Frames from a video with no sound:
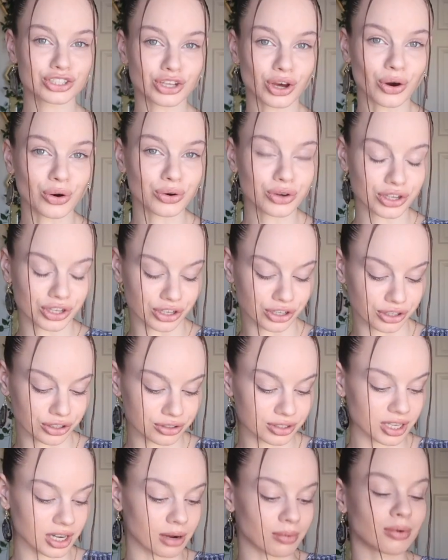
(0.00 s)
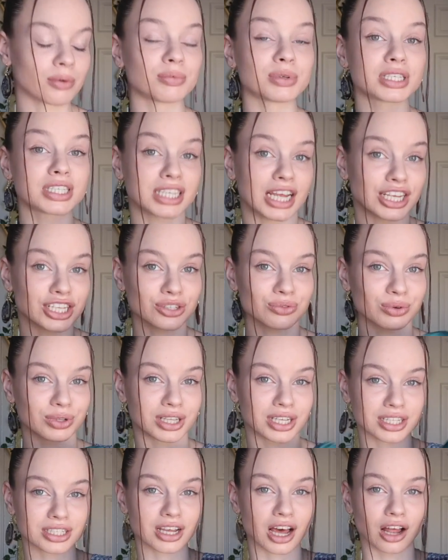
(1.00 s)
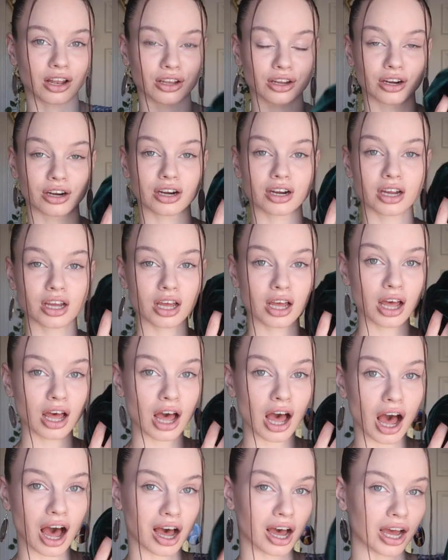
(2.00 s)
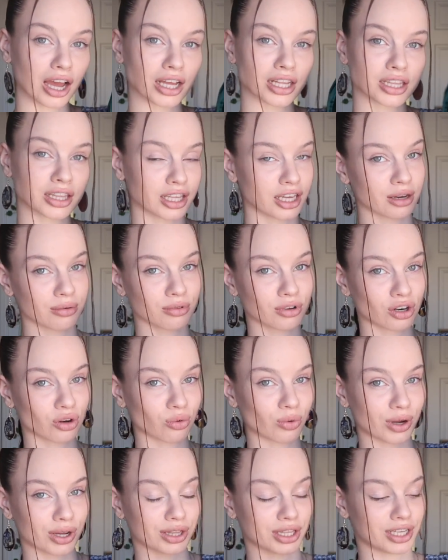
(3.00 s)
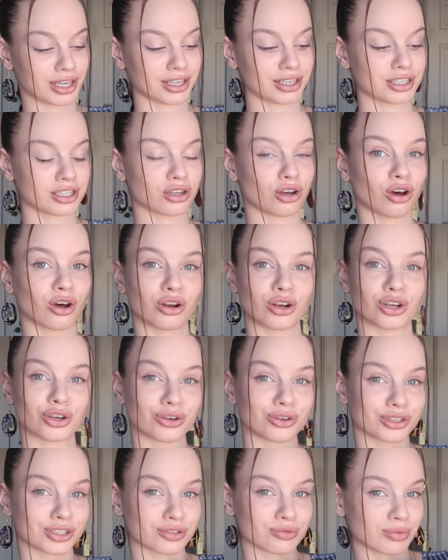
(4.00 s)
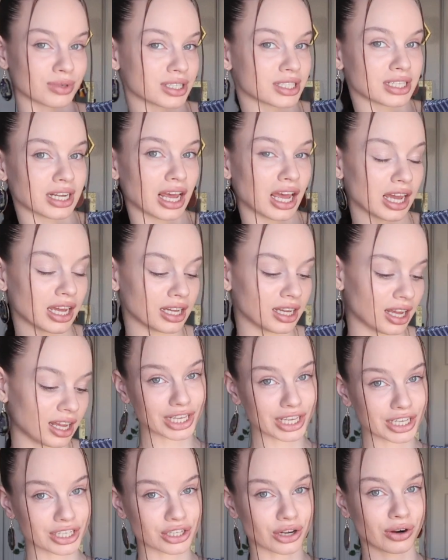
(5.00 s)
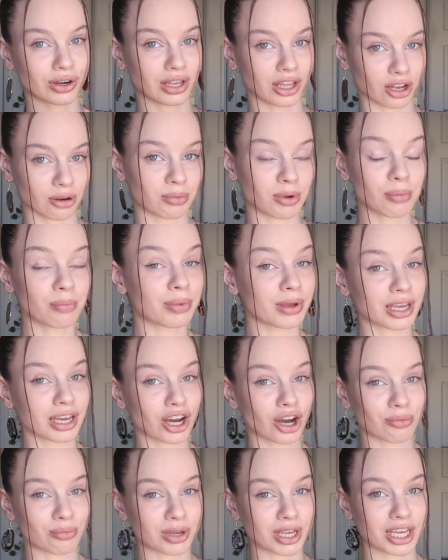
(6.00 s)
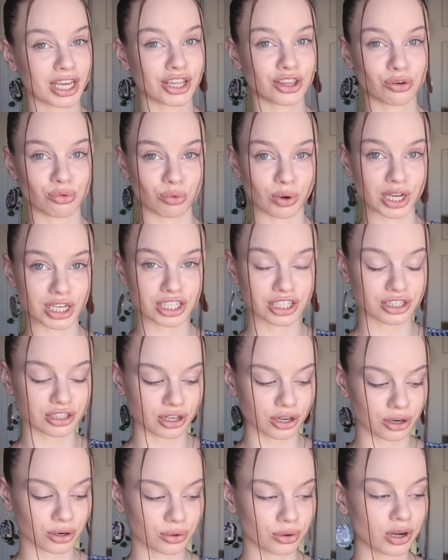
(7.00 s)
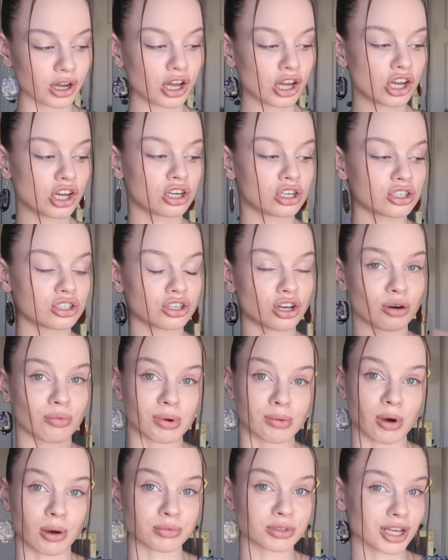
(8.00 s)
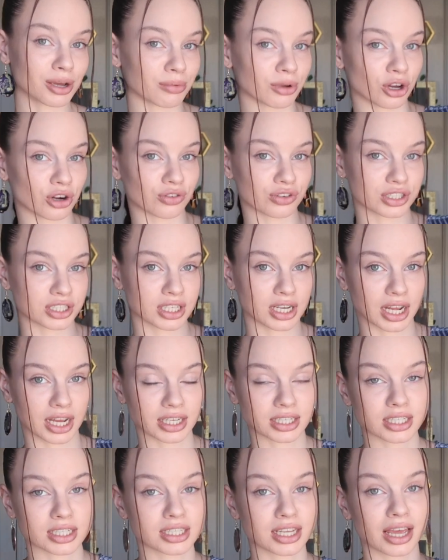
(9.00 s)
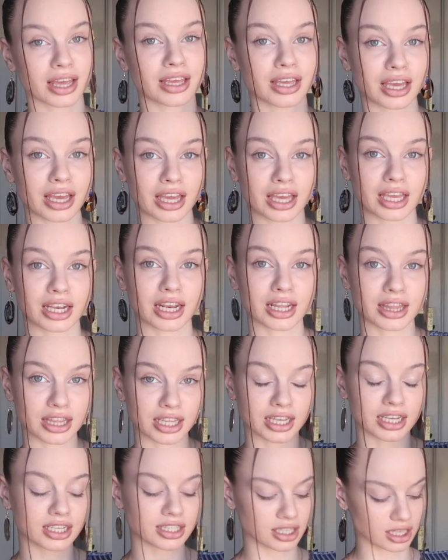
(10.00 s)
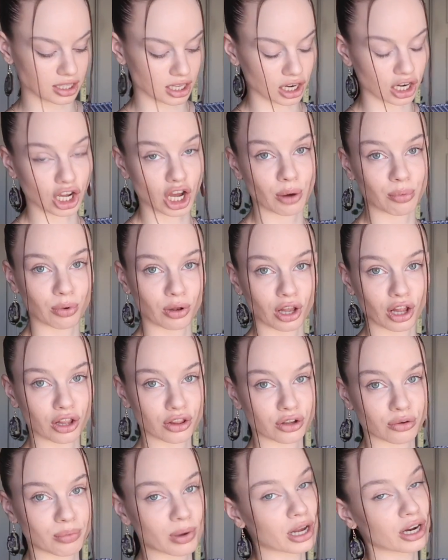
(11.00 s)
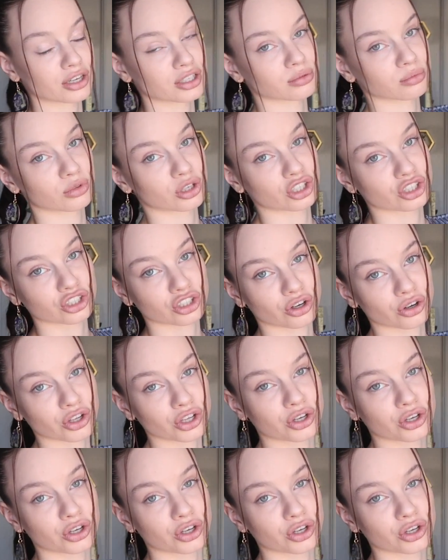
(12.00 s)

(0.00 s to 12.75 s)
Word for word: So cute, and I'm obsessed with this color. I think I'm gonna wear these on Christmas Day. These are a little bit big on me in the waist though, so my mom's coming over today to take in these and then a couple other pairs I'm gonna show